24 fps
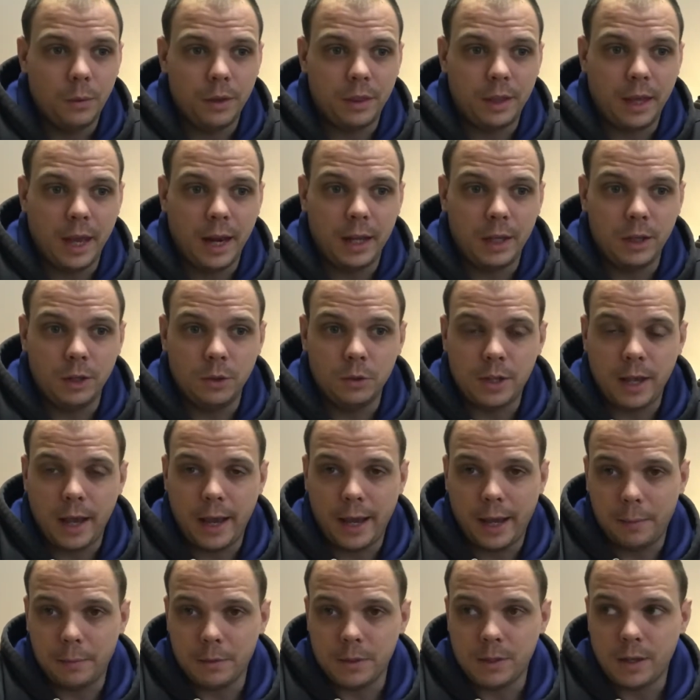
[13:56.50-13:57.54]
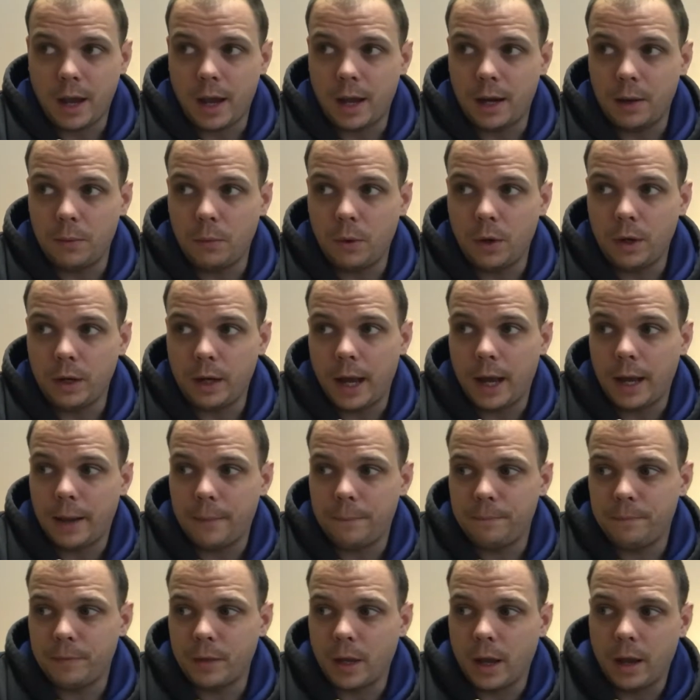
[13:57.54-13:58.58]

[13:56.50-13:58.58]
getting used to Amazon and whatnot.